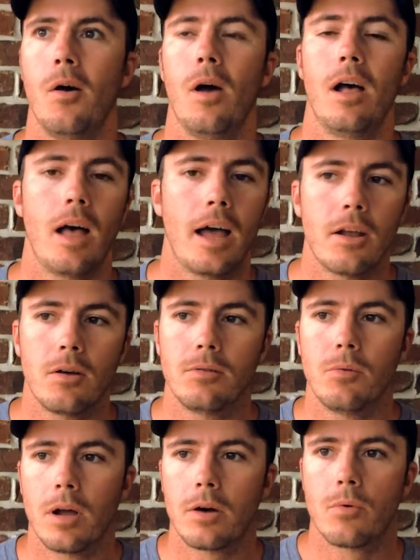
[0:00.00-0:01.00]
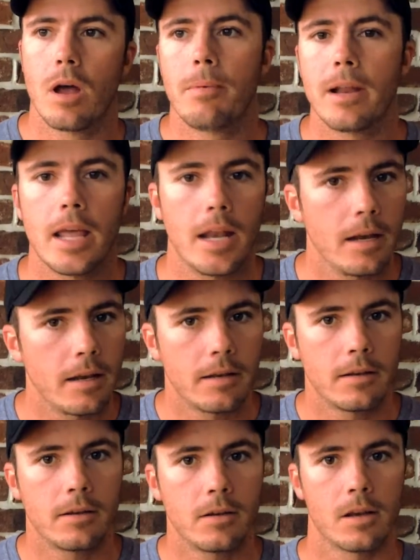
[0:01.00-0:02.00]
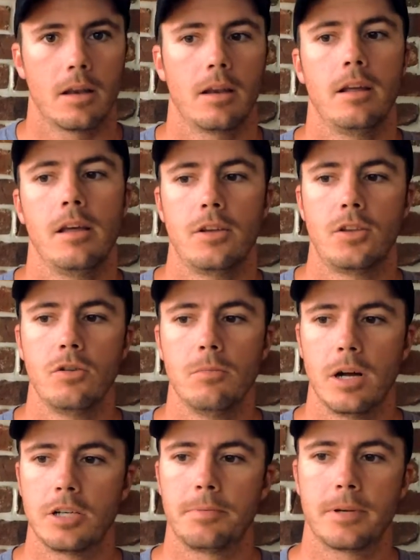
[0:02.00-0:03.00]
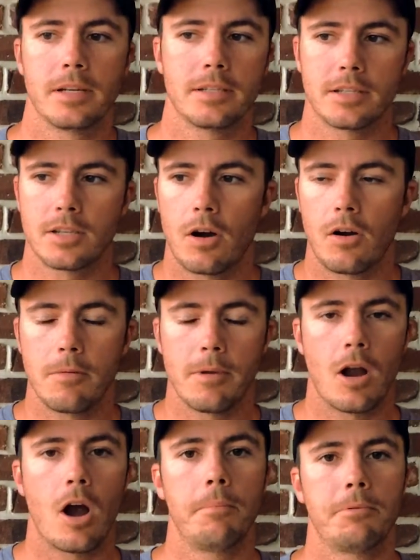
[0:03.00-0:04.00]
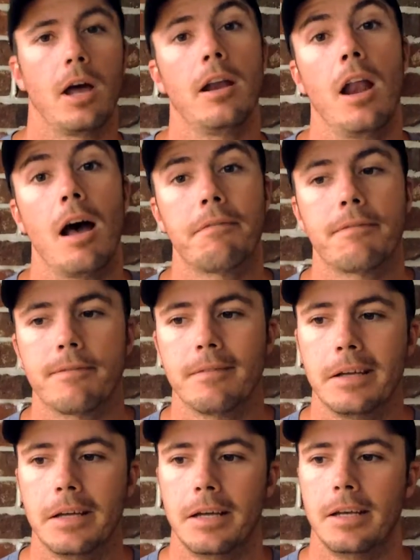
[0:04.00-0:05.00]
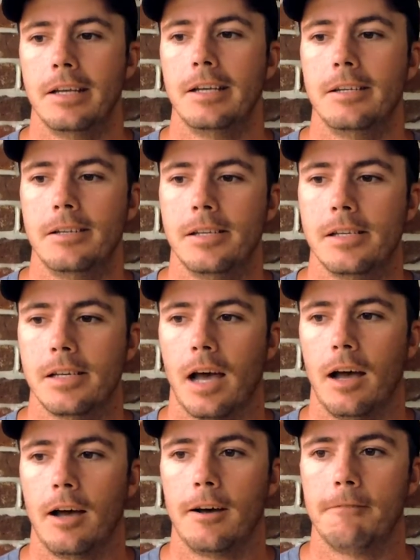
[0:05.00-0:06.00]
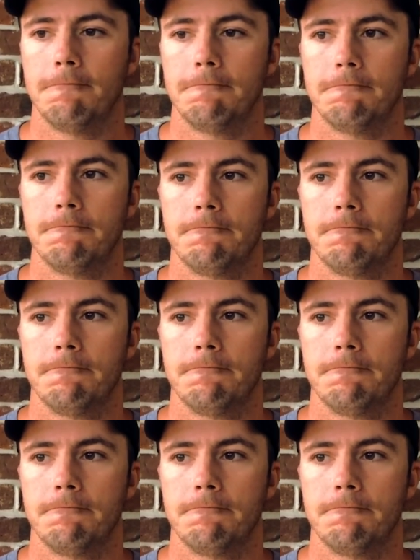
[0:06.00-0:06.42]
Well, I don't want to rub it in too much because it's already been harped on enough. Um,